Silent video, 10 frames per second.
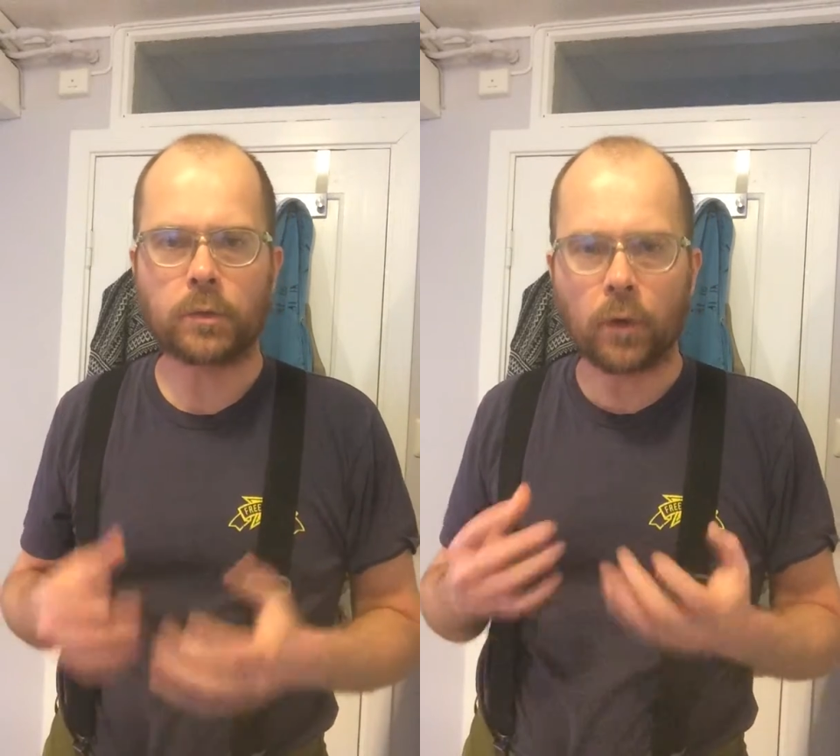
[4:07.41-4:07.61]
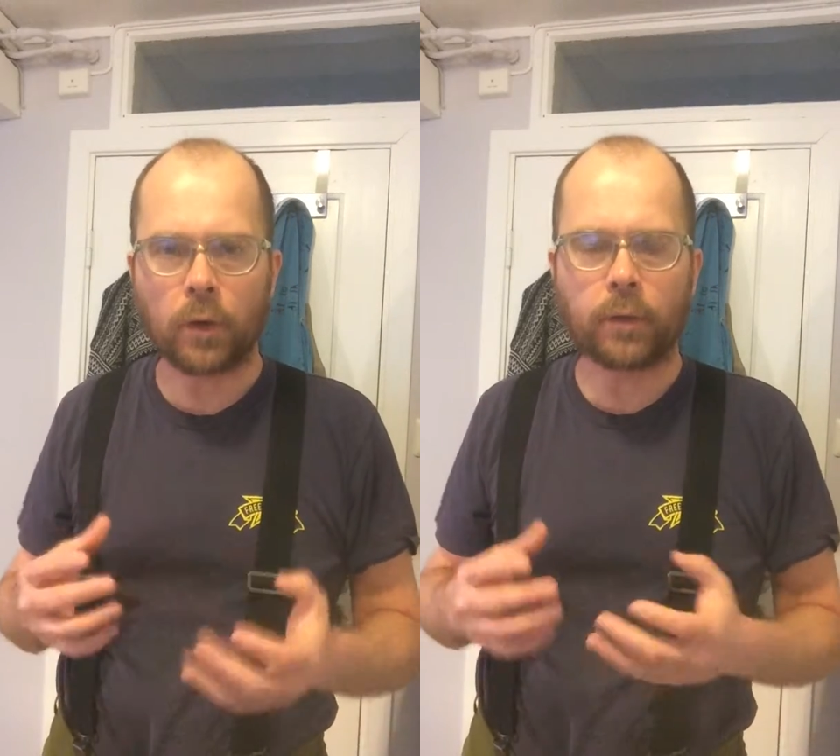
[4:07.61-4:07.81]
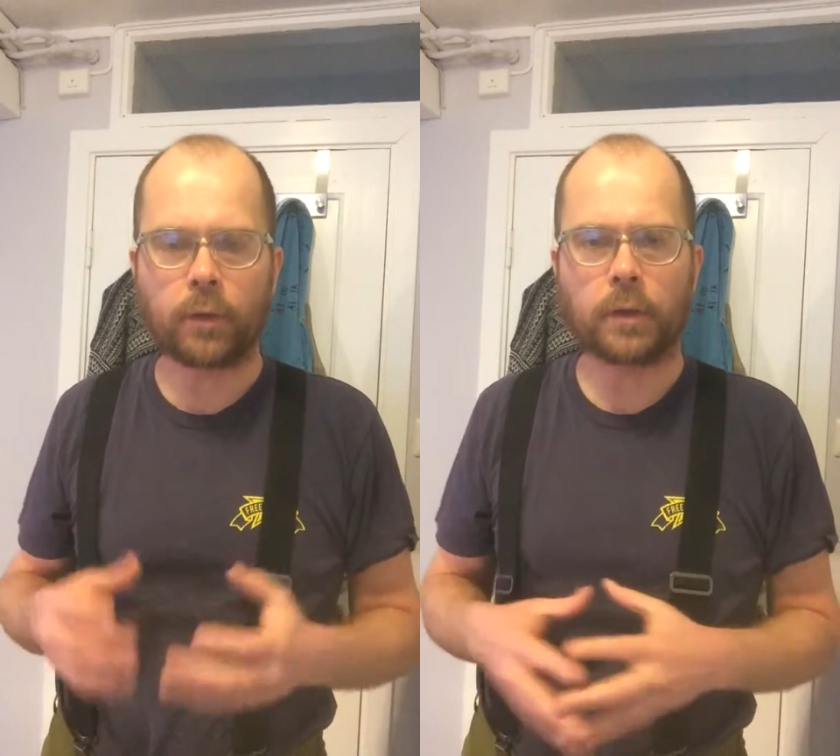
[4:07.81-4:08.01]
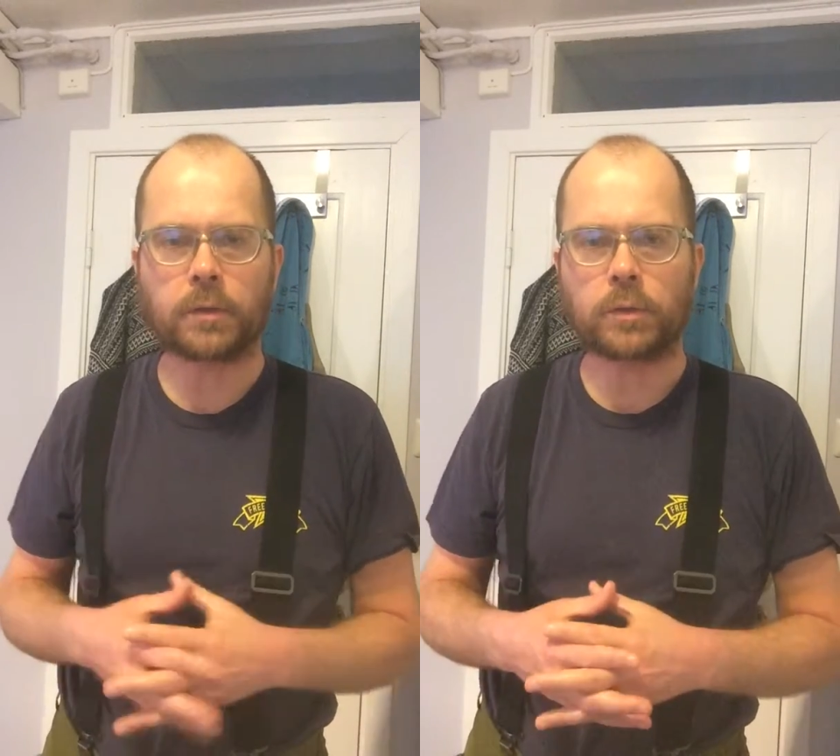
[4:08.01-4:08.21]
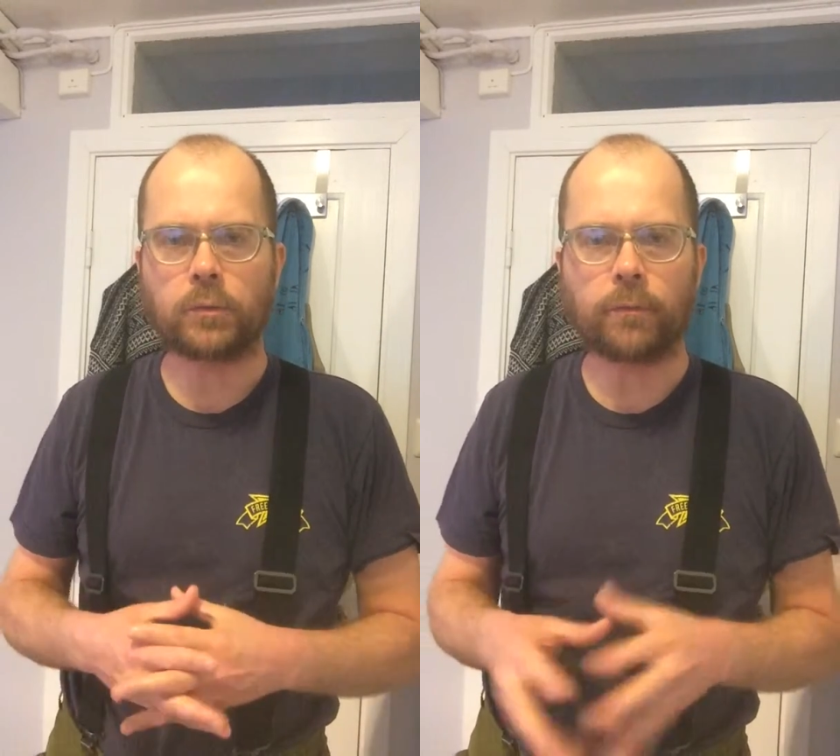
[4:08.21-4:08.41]
to learn
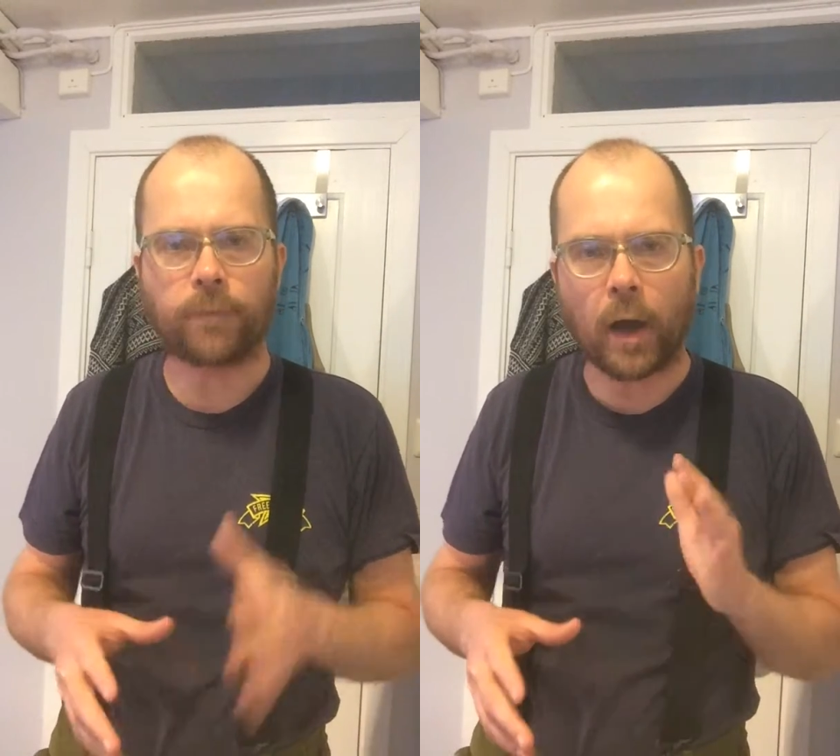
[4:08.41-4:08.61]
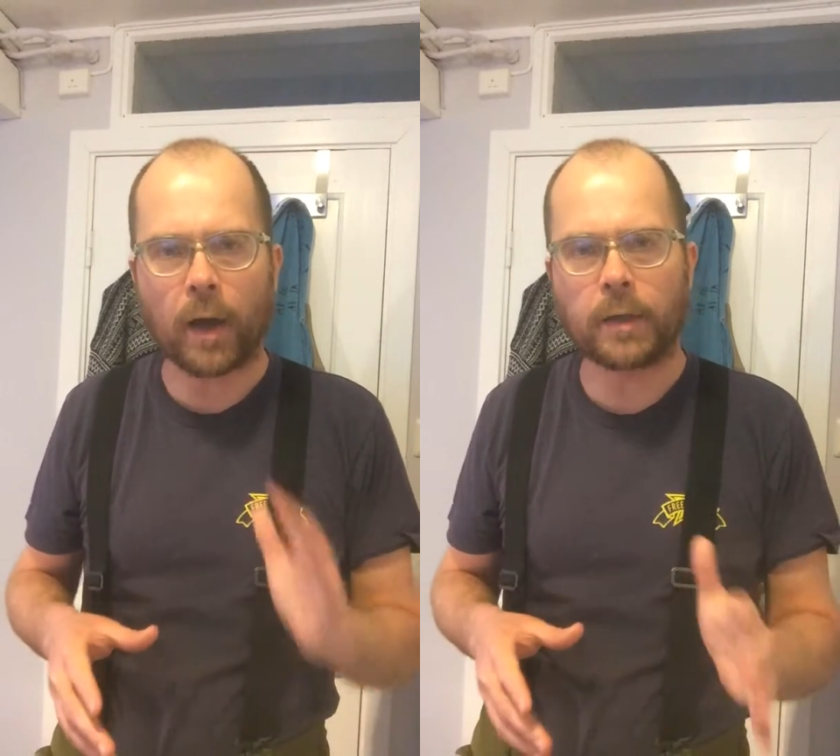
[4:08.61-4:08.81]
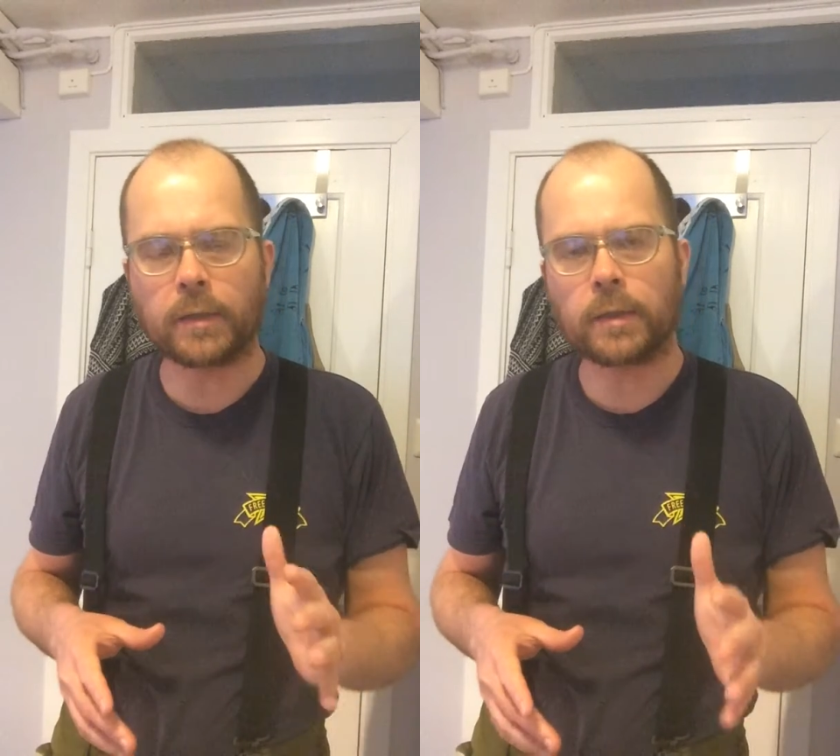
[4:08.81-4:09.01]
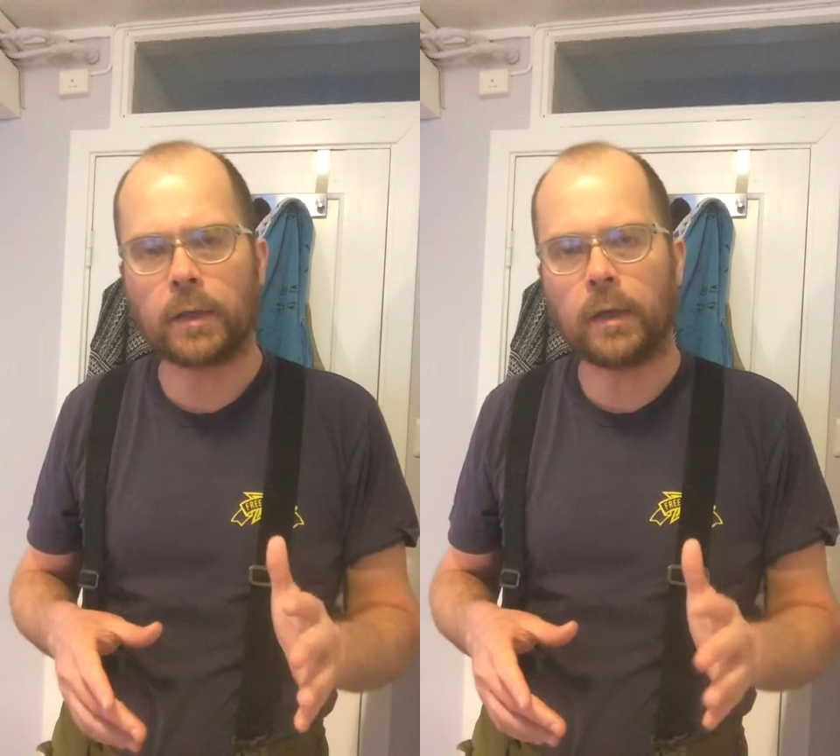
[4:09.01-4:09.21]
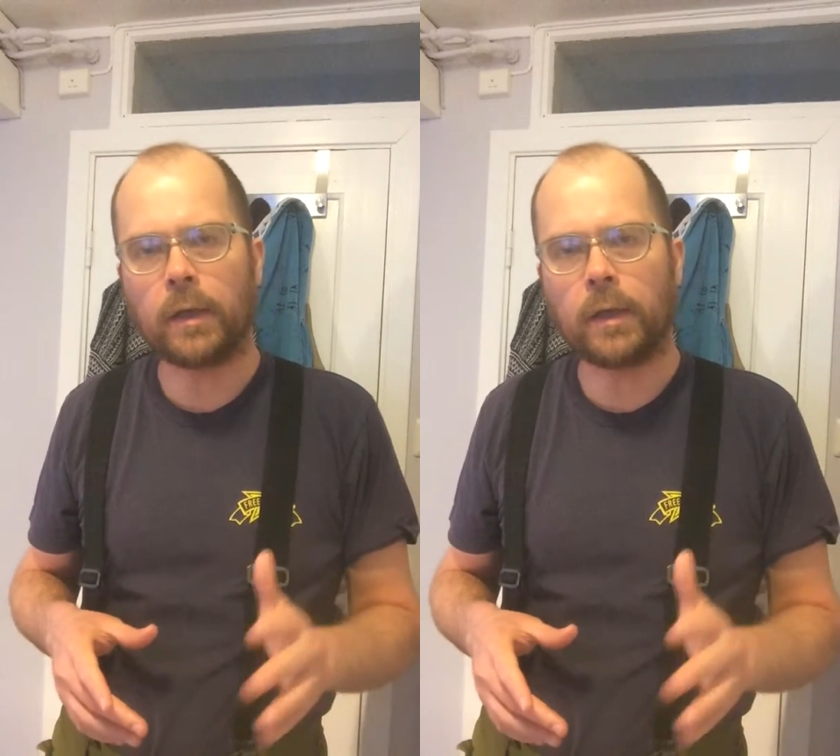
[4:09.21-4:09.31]
this, you will find